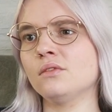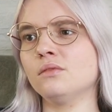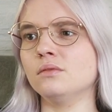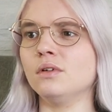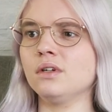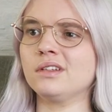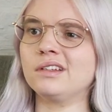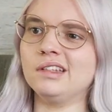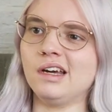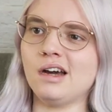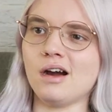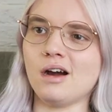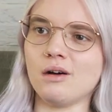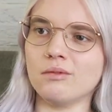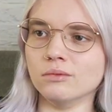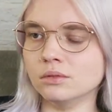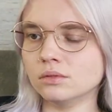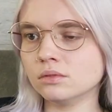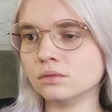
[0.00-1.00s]
What
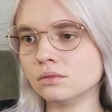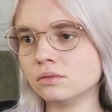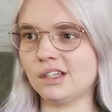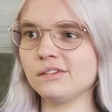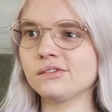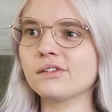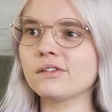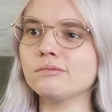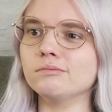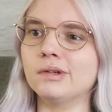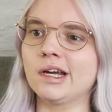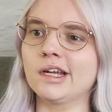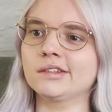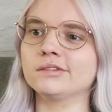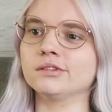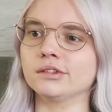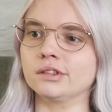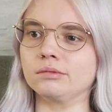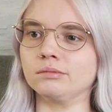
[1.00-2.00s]
now? I feel
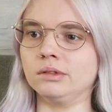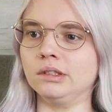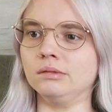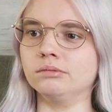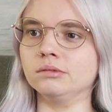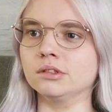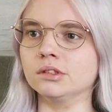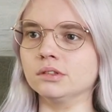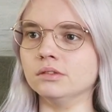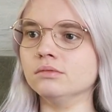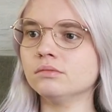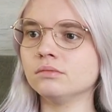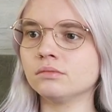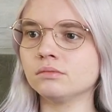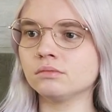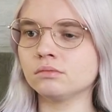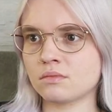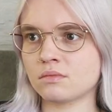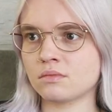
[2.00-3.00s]
bad for the people.
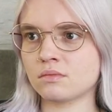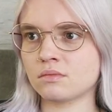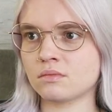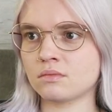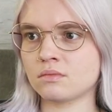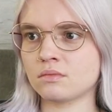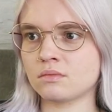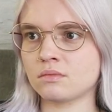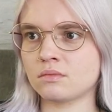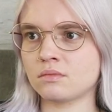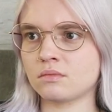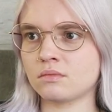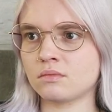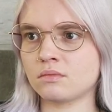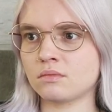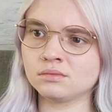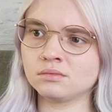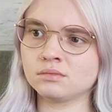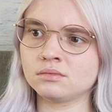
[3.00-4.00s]

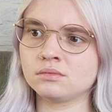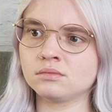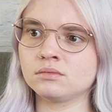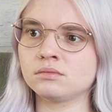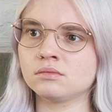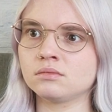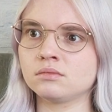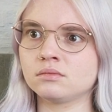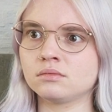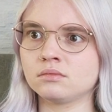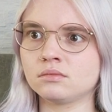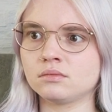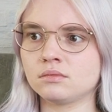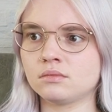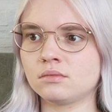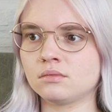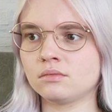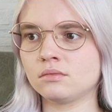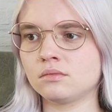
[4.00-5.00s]
You do what I tell you or
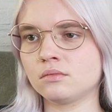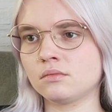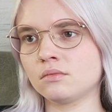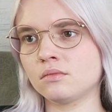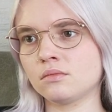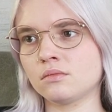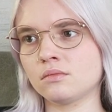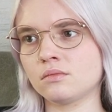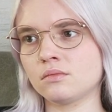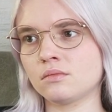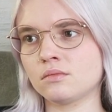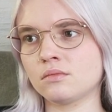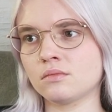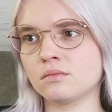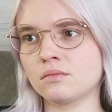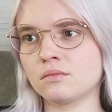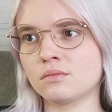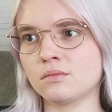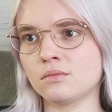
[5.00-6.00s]
I'll kill you.
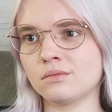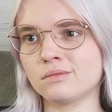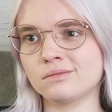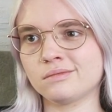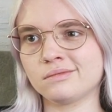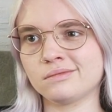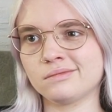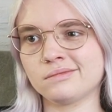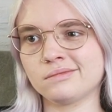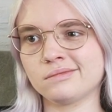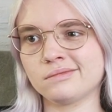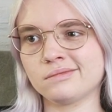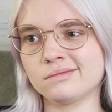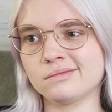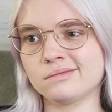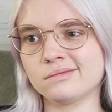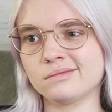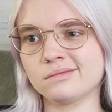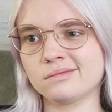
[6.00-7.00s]
And when you figure
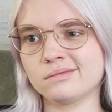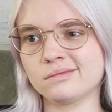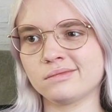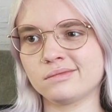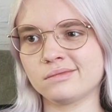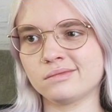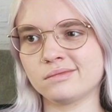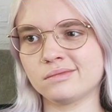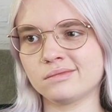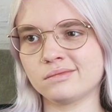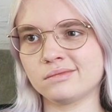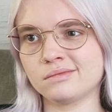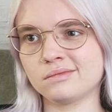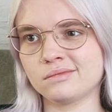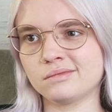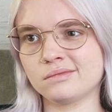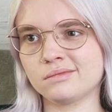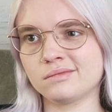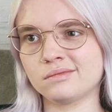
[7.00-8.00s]
to do this mean thing
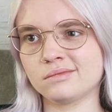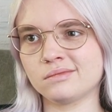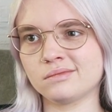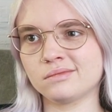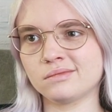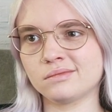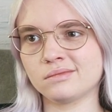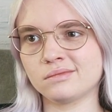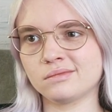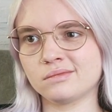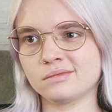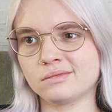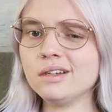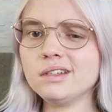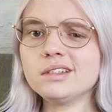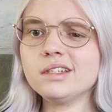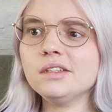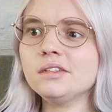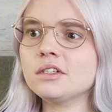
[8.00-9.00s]
to me, Maxson?
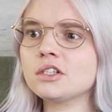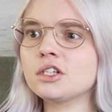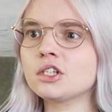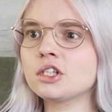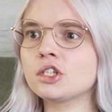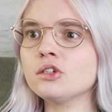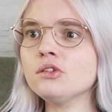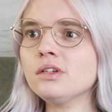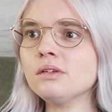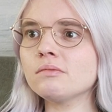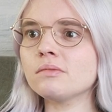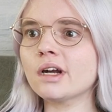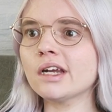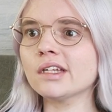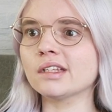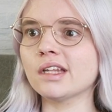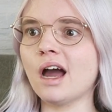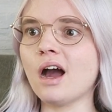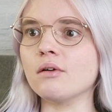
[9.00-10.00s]
Honestly, just shoot him
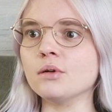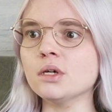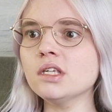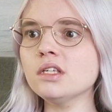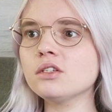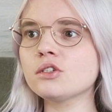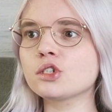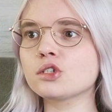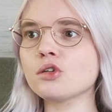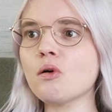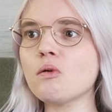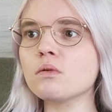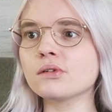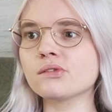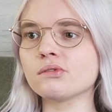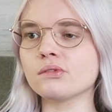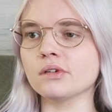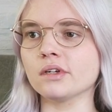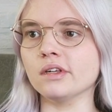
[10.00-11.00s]
right now. He's so
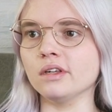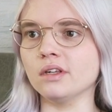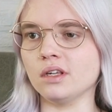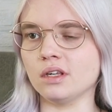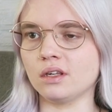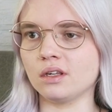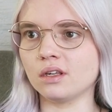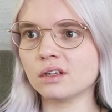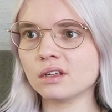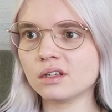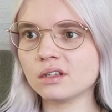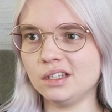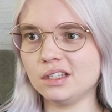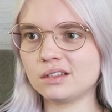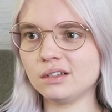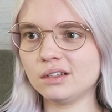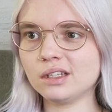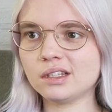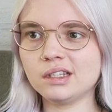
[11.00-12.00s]
annoying.
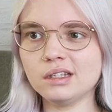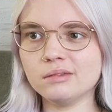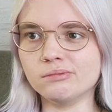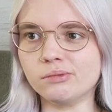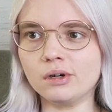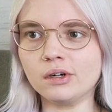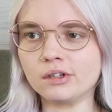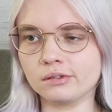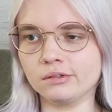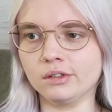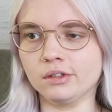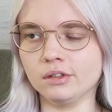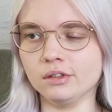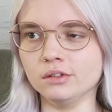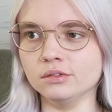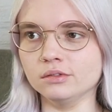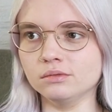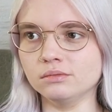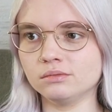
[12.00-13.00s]
He's gonna keep bothering
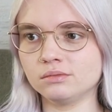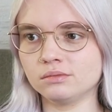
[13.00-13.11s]
you.